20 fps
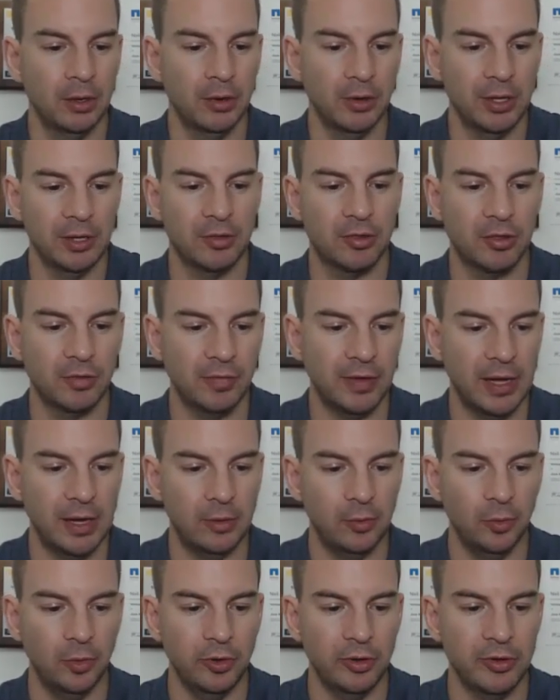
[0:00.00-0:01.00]
Okay, so
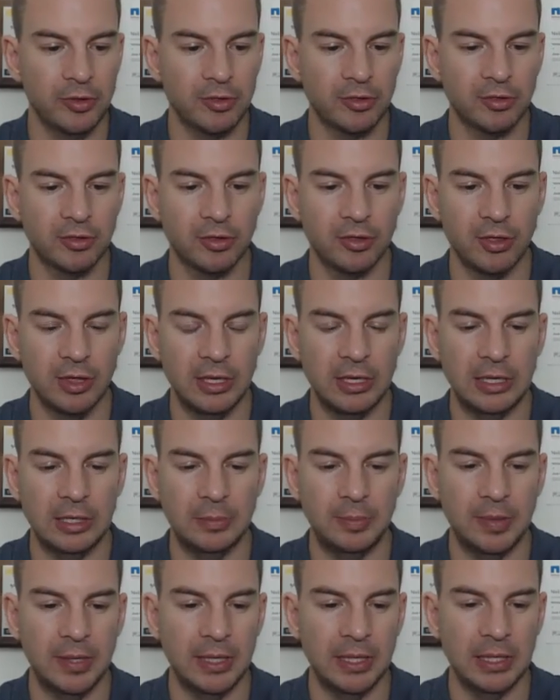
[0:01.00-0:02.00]
that was
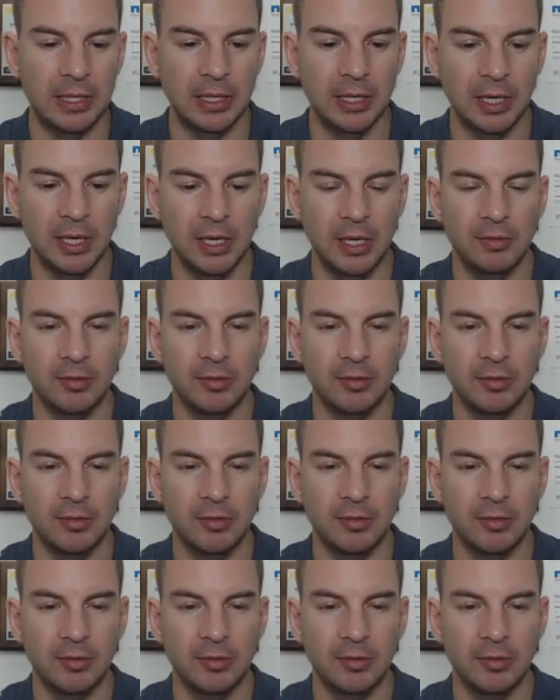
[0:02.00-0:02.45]
CDP.